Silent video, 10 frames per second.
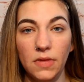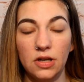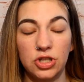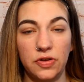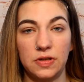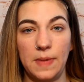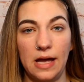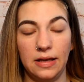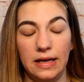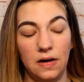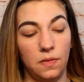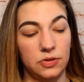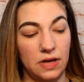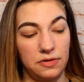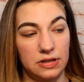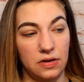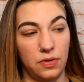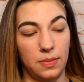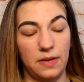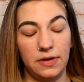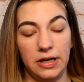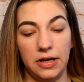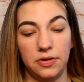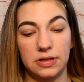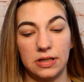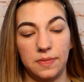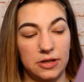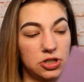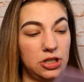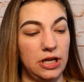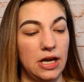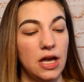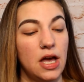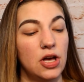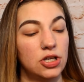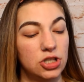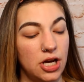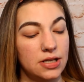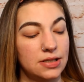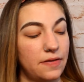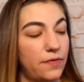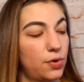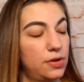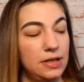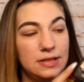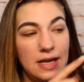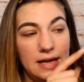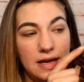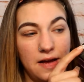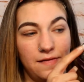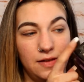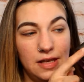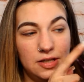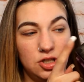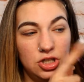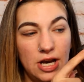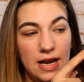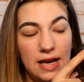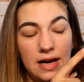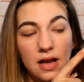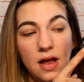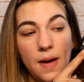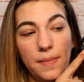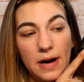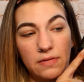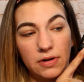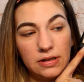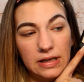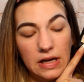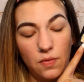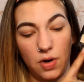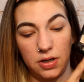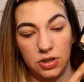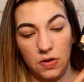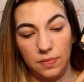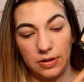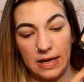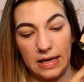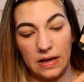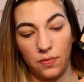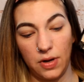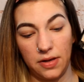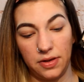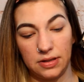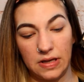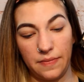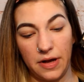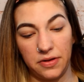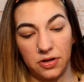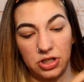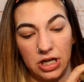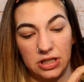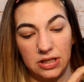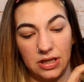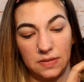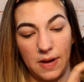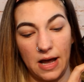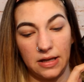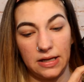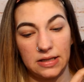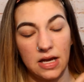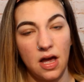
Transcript: show this palette in almost every single one of my videos, especially just for the sake of this shade, but I really want to play with some other shades in this palette.